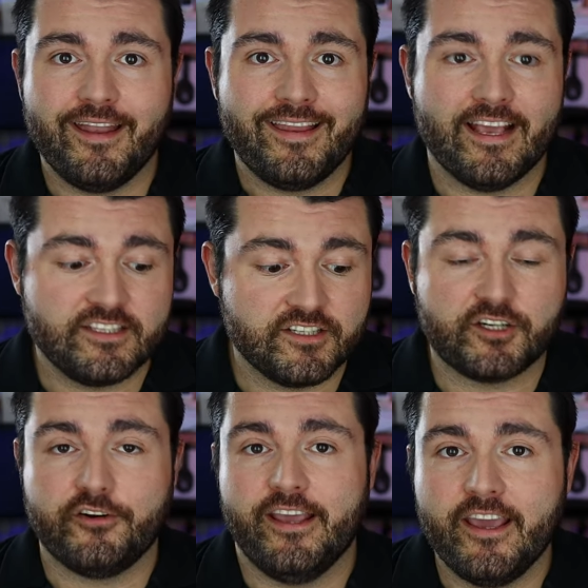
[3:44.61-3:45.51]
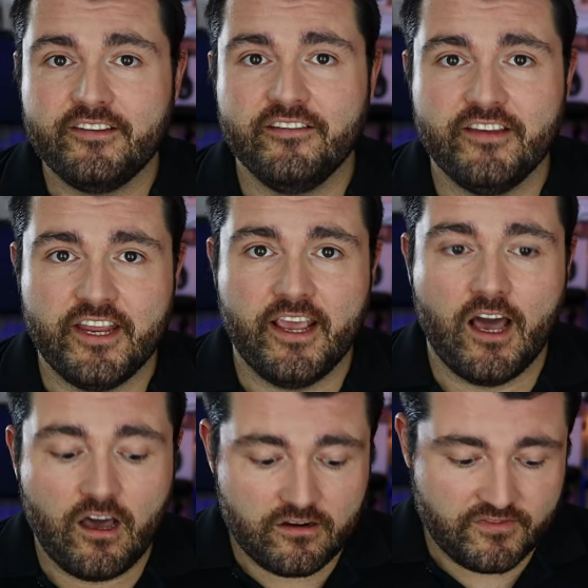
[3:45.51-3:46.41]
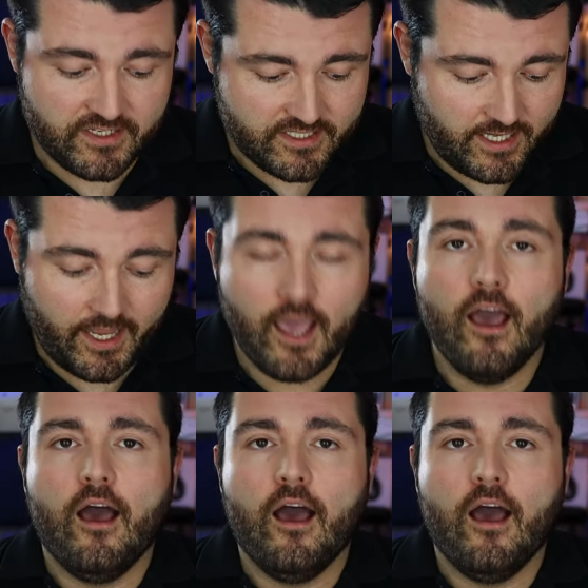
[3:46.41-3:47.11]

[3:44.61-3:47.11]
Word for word: It gets the creativity out of us, like,